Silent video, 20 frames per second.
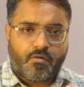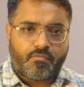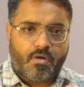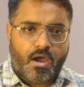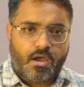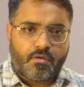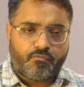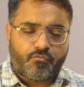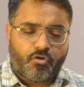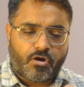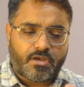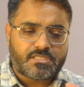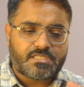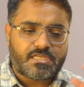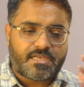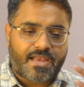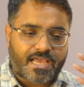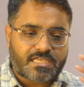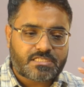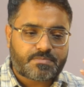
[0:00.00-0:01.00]
and what is
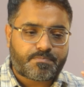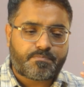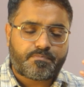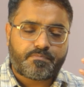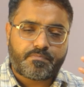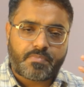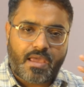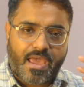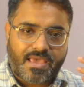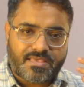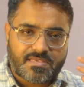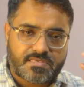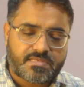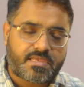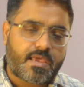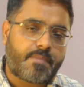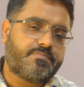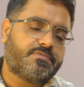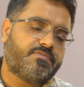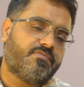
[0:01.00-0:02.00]
the next
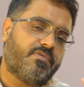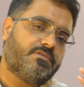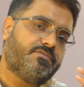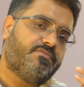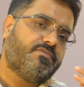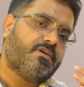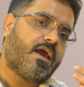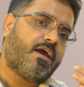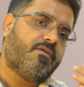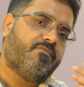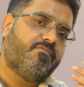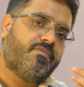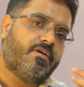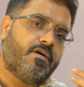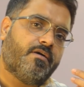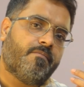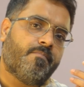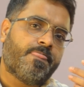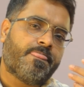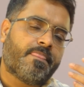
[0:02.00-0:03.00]
steps once we
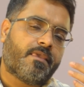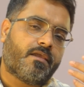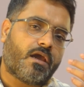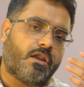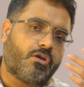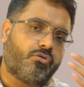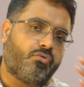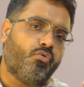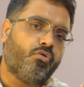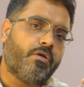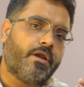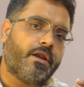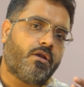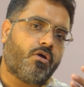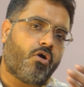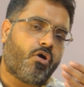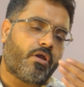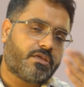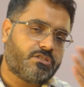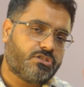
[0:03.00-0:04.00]
have concluded
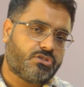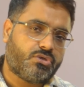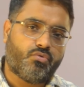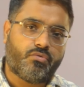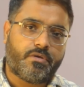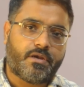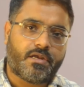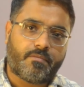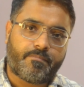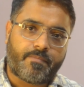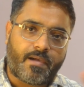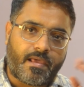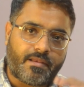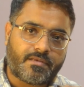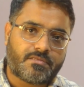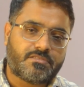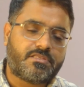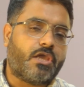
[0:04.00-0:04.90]
or executed a pilot.